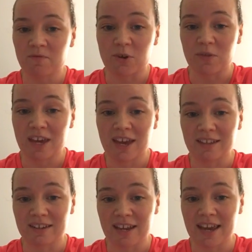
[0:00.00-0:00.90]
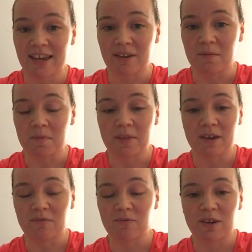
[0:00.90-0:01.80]
on the head and neck.
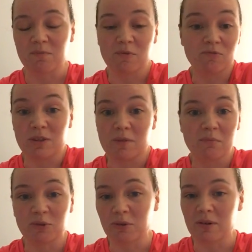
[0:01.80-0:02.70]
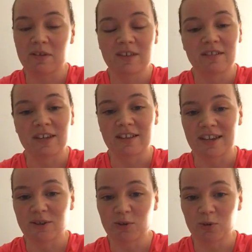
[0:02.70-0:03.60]
I've really been blown away with it, like
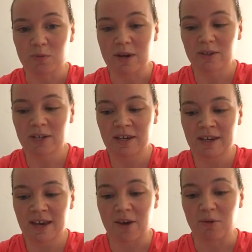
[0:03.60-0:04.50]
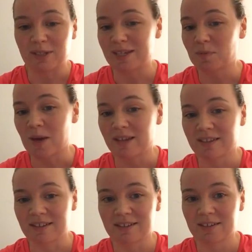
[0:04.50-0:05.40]
thank you so much. I wasn't
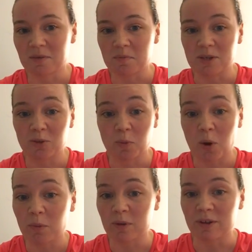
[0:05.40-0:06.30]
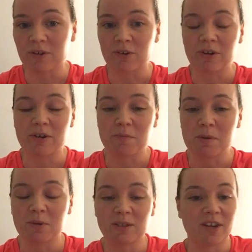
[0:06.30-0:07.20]
expecting it to be so popular or
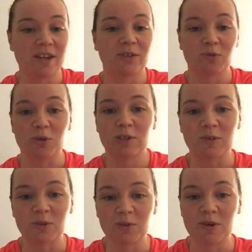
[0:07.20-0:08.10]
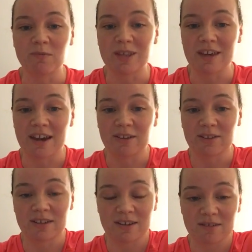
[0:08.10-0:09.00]
people to find it so useful, so I'm really glad
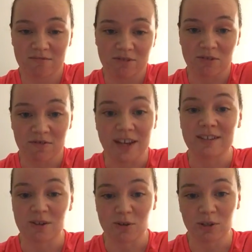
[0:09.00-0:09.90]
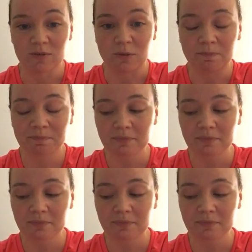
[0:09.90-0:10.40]
that you're finding it useful.